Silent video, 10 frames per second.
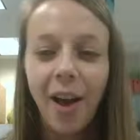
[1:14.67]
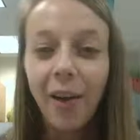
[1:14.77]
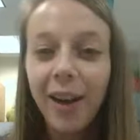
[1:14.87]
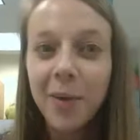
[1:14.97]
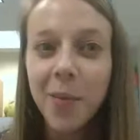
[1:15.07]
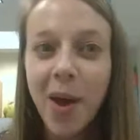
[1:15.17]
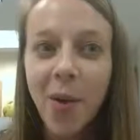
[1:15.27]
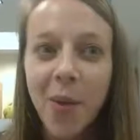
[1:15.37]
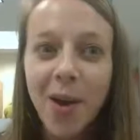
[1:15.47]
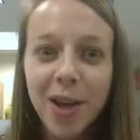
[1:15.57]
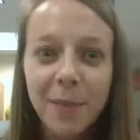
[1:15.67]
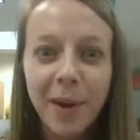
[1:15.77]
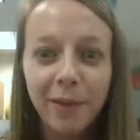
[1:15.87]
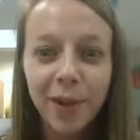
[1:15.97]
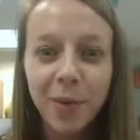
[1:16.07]
All right, well, welcome
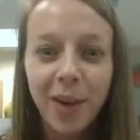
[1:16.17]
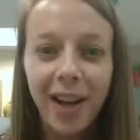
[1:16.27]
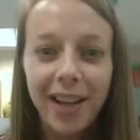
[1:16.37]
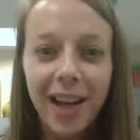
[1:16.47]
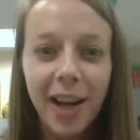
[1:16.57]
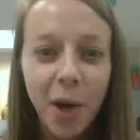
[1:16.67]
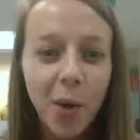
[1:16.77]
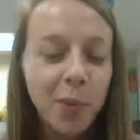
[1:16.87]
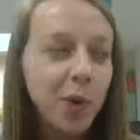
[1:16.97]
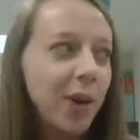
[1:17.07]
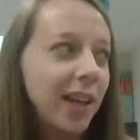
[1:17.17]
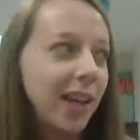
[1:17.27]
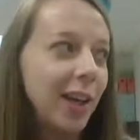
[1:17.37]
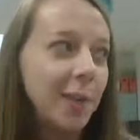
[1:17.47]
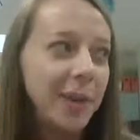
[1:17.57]
everyone. I hope you can
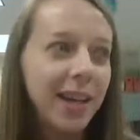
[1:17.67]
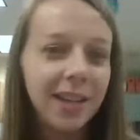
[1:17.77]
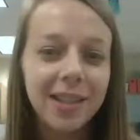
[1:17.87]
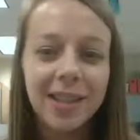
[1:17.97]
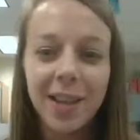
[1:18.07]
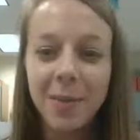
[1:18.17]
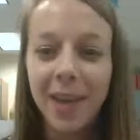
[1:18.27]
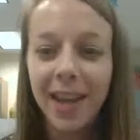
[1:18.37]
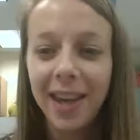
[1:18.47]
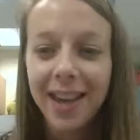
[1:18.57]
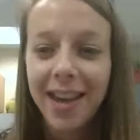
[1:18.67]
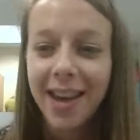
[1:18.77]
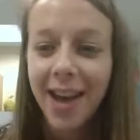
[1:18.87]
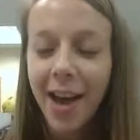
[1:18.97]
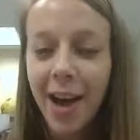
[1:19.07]
hear me and see me.
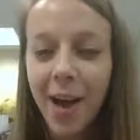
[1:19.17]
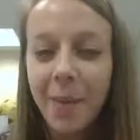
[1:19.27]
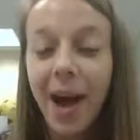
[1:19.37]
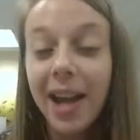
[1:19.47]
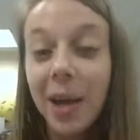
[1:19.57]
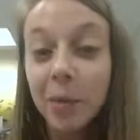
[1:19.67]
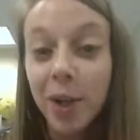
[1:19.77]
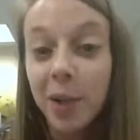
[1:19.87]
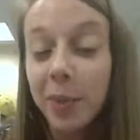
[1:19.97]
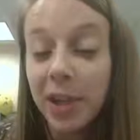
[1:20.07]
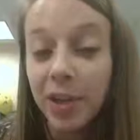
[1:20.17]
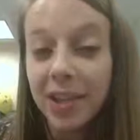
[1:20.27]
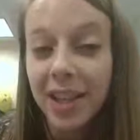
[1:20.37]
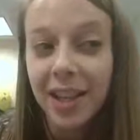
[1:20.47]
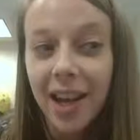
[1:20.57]
I am Miranda
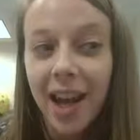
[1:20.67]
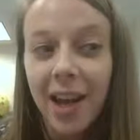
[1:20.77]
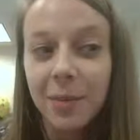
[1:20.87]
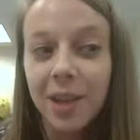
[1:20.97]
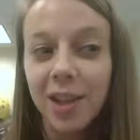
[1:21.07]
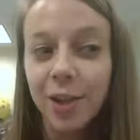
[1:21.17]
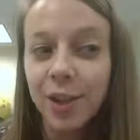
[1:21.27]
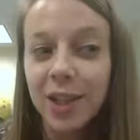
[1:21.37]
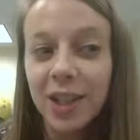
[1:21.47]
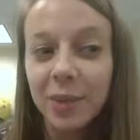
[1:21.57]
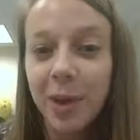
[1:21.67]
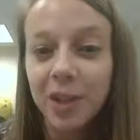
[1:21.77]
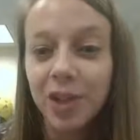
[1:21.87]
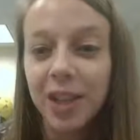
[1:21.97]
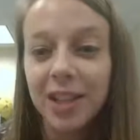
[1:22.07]
Peterson. I am the literacy
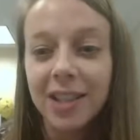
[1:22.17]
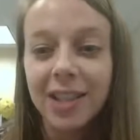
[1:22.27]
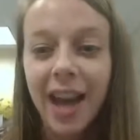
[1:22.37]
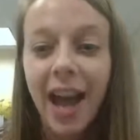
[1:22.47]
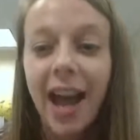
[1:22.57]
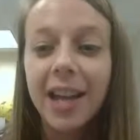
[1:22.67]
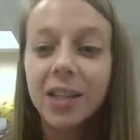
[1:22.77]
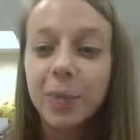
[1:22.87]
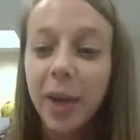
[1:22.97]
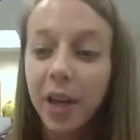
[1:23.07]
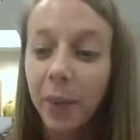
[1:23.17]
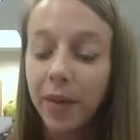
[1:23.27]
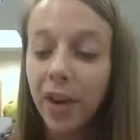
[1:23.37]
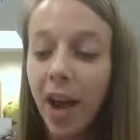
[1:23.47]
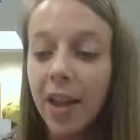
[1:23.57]
specialist at Betty
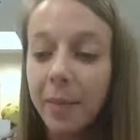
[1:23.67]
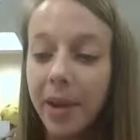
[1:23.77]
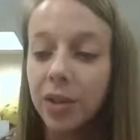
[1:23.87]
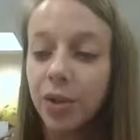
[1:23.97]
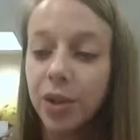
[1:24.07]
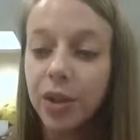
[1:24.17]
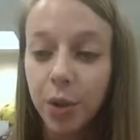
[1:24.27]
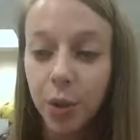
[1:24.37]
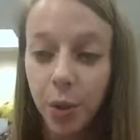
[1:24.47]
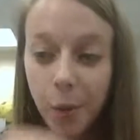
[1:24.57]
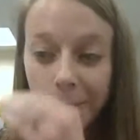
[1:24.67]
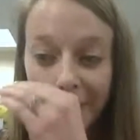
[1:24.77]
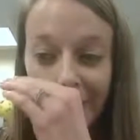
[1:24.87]
Weaver Elementary School.